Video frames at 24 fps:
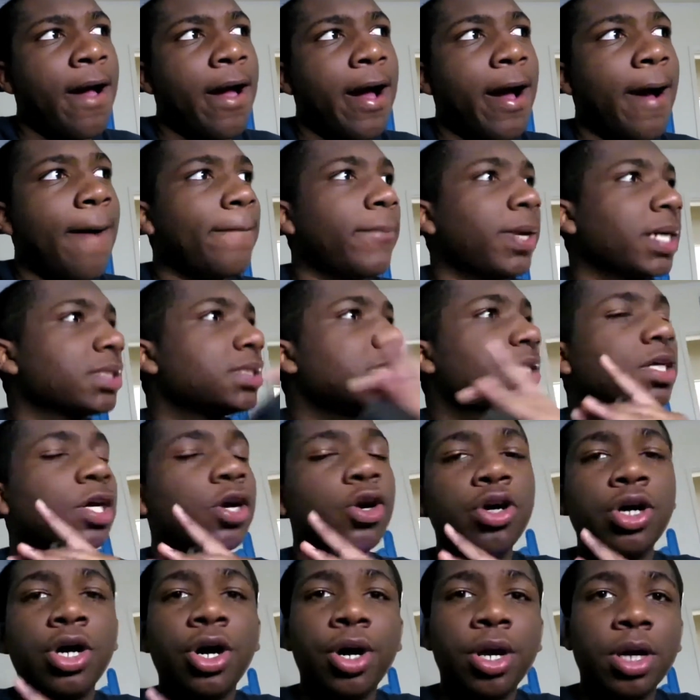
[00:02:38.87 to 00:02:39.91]
I'm about to go
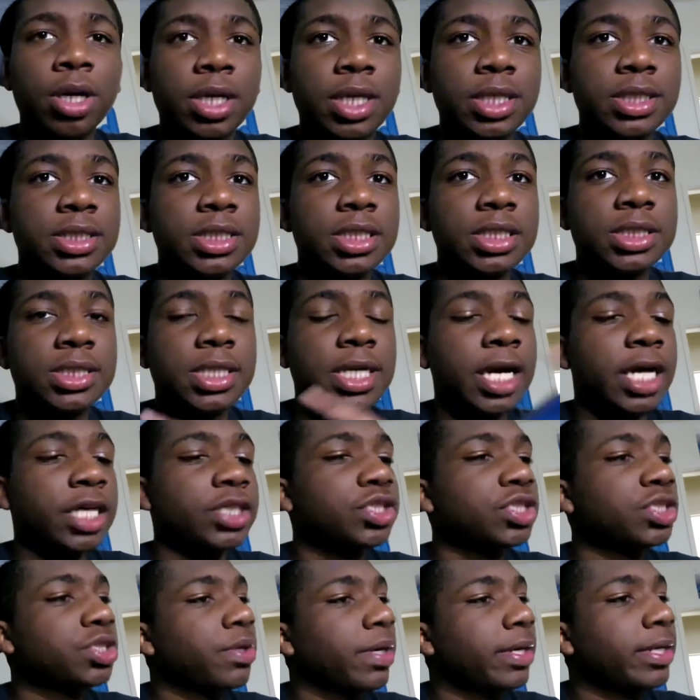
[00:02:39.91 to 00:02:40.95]
log into these
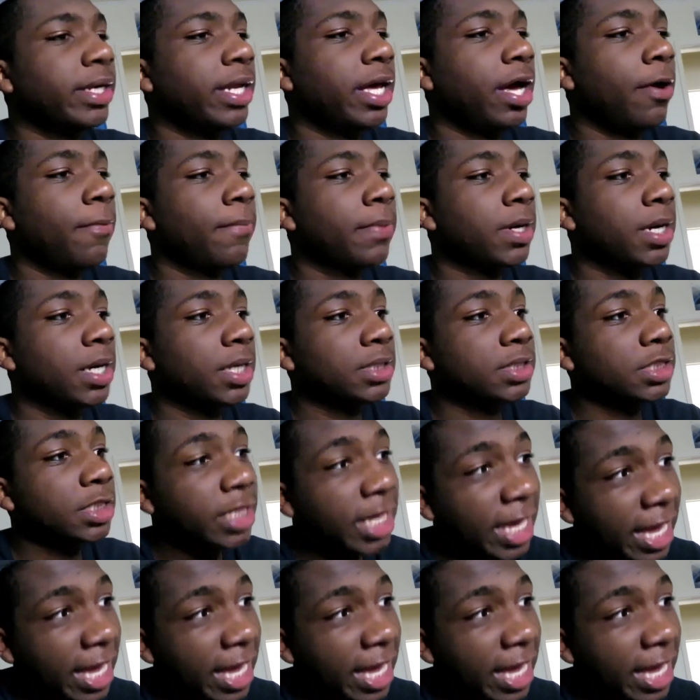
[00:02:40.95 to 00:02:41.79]
classes right now because it's